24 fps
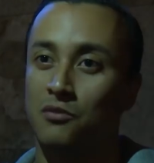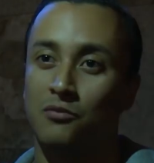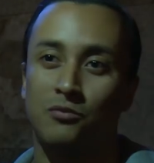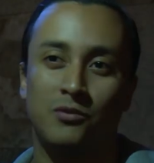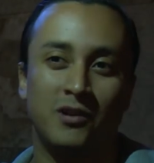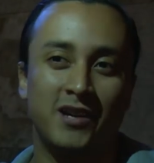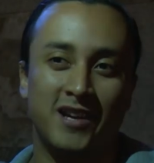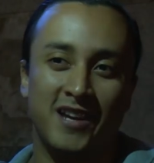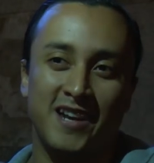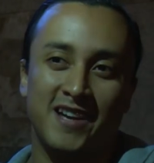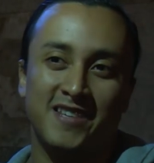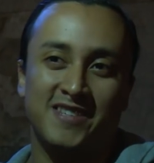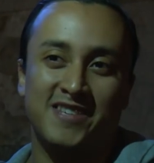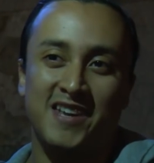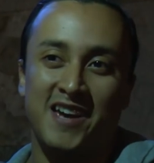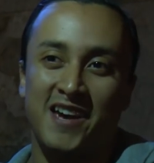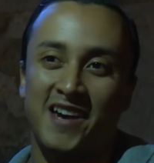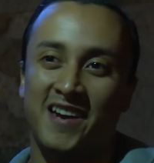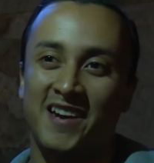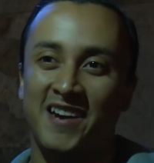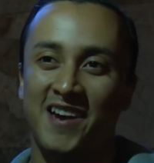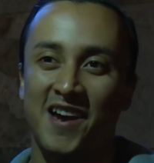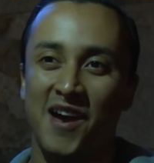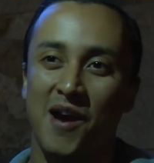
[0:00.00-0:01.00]
What can I say?
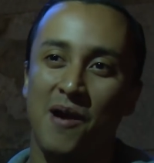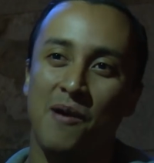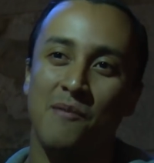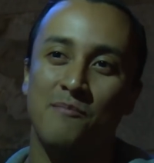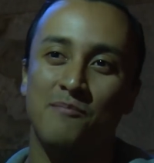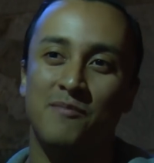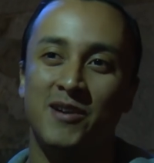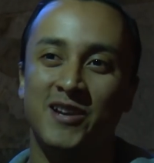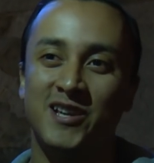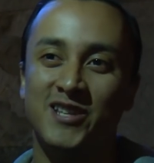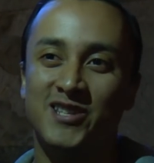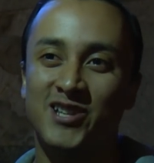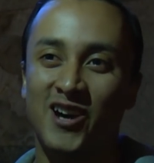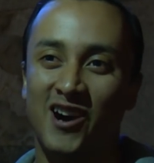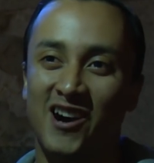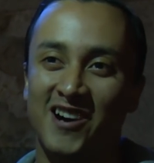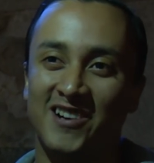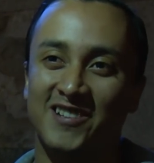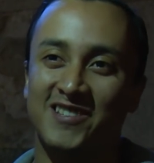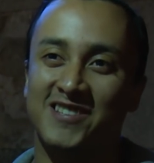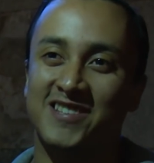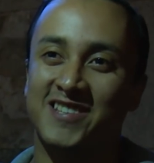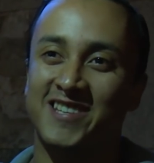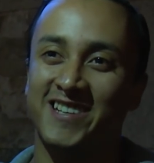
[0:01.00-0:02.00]
Money
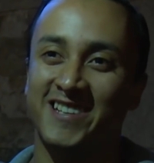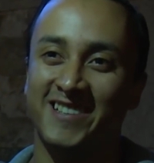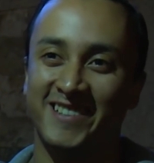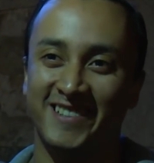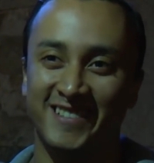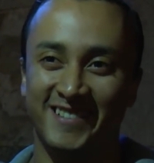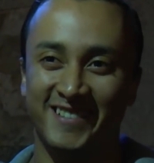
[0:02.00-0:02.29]
talks.